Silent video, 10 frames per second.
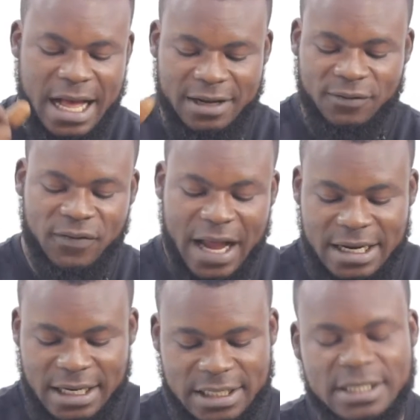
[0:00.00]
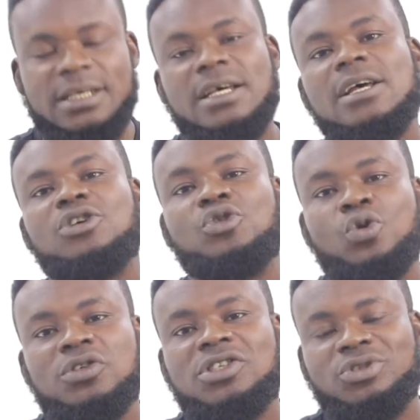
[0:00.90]
And finally,
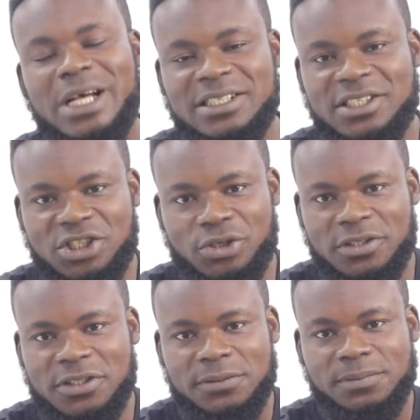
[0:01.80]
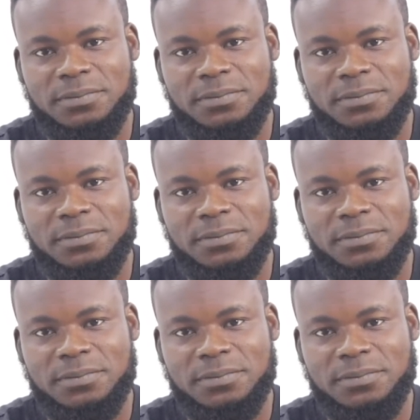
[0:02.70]
use transitions.